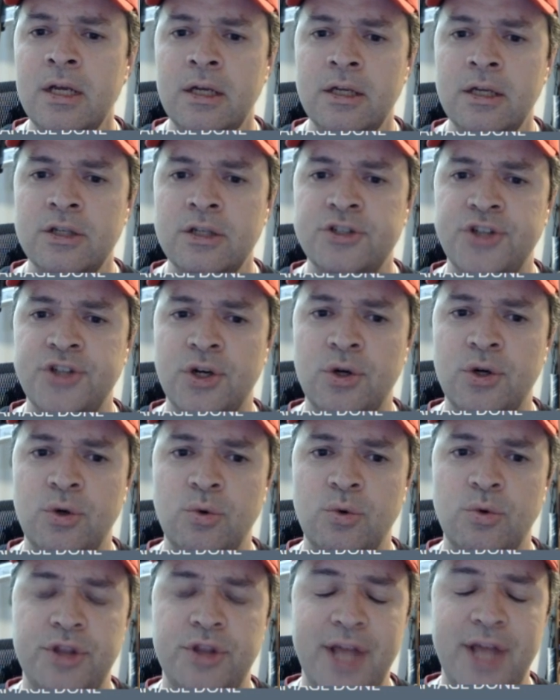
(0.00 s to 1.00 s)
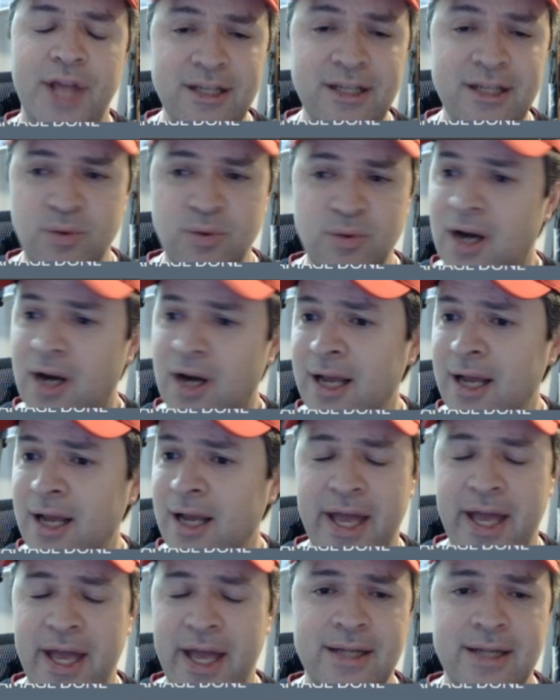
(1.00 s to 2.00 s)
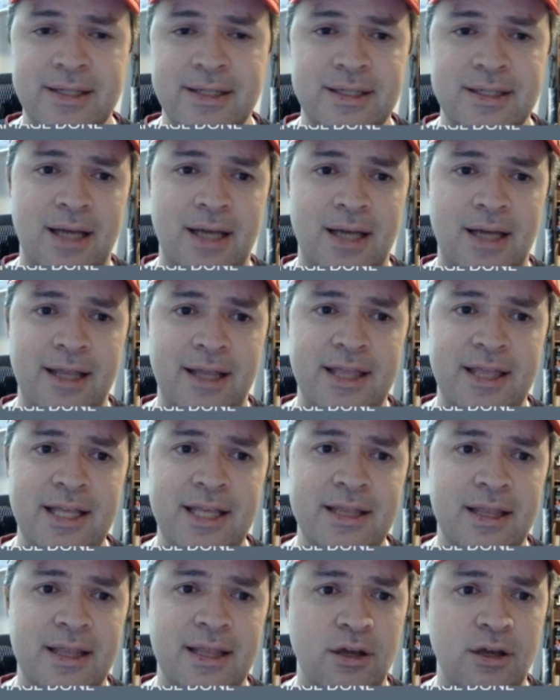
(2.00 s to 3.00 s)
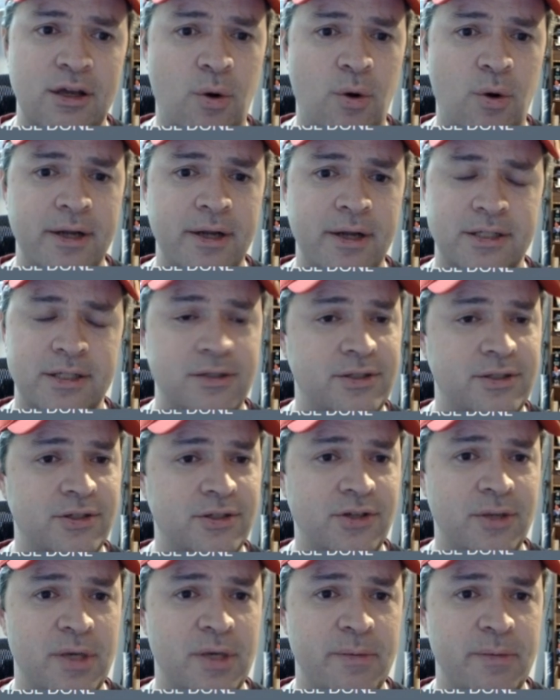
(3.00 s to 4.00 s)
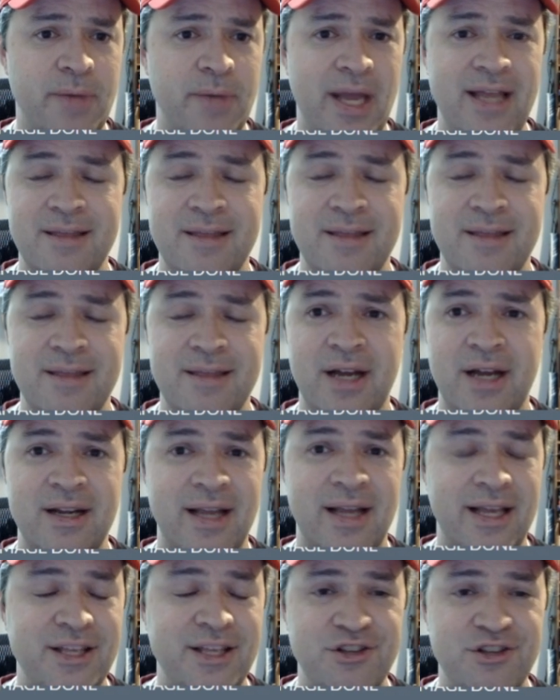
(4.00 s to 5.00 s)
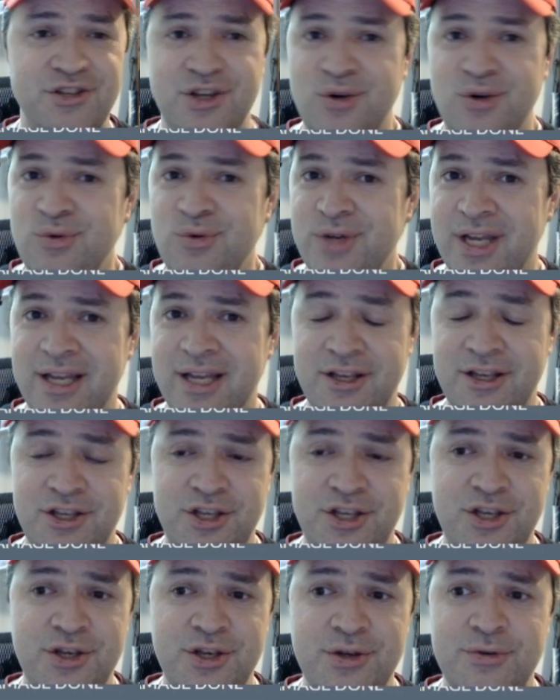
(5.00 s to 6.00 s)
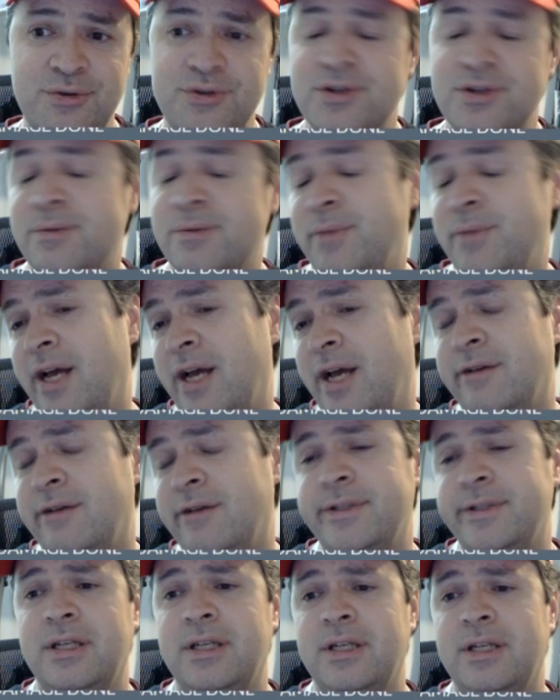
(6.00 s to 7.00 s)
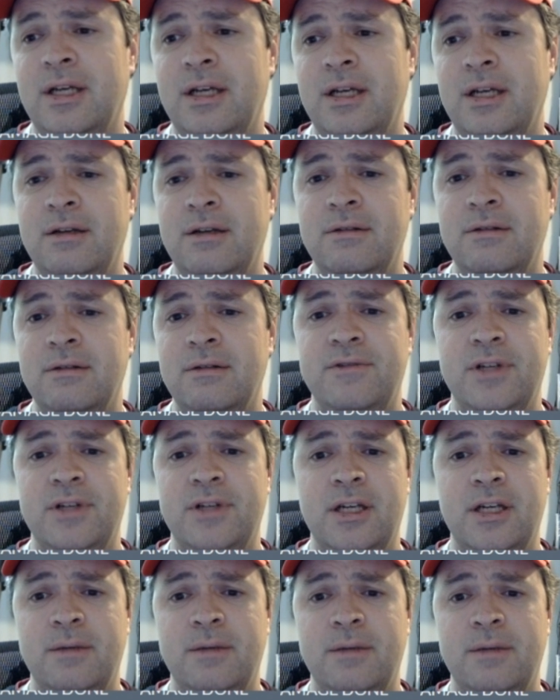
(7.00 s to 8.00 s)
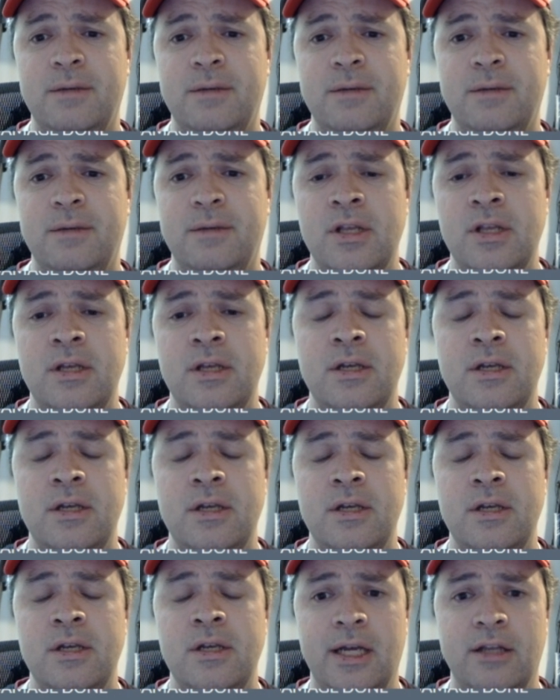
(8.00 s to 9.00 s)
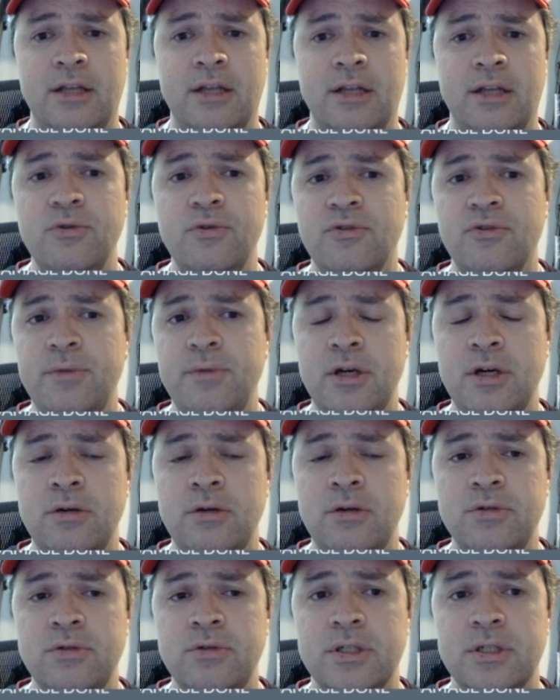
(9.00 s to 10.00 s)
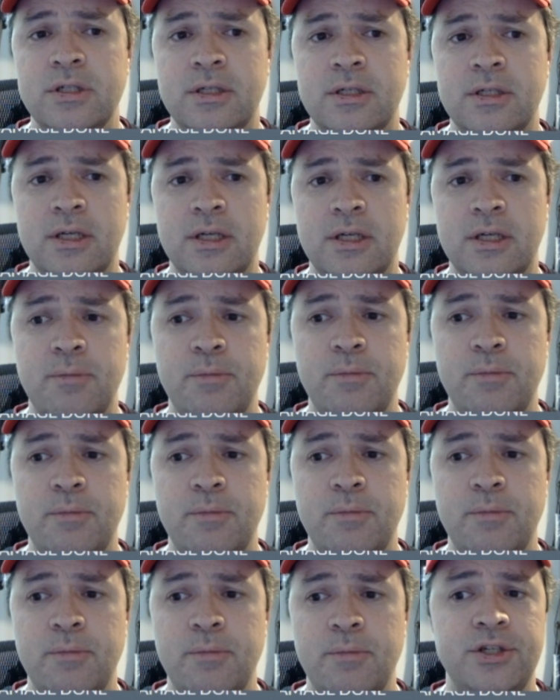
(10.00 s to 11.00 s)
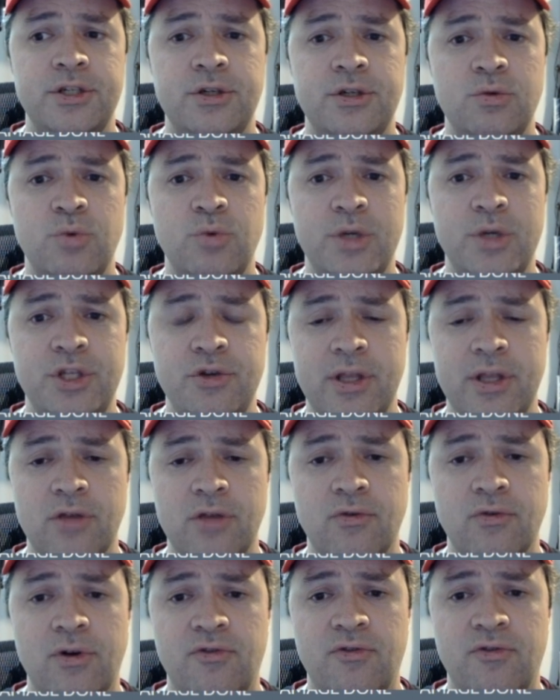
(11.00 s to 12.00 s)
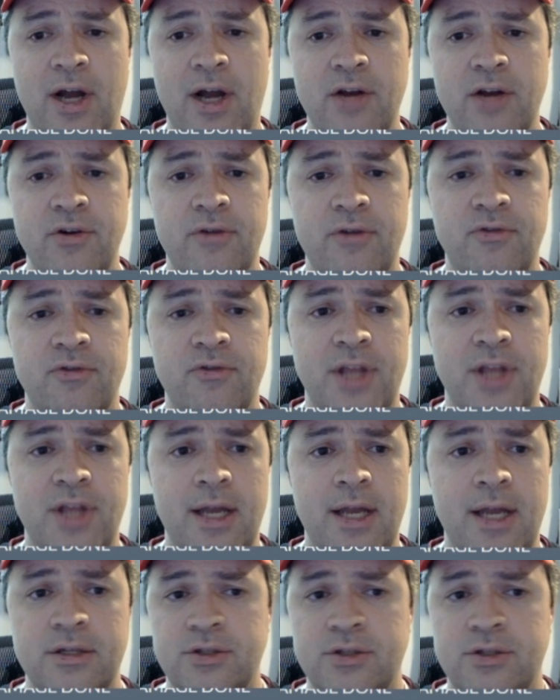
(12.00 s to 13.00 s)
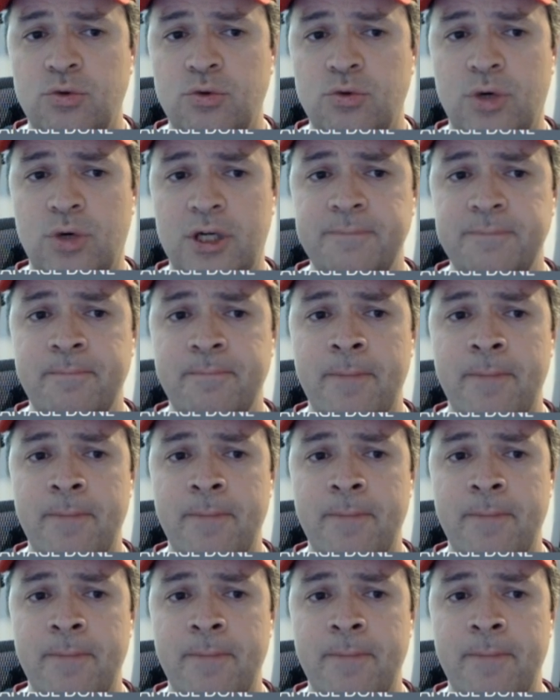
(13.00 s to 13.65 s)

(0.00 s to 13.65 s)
So that's where I'm at. I think that the Aquatics is still going to be a pain in the butt, and you don't get a huge amount of like loot from those compared to when you get the refinery for the NX-01.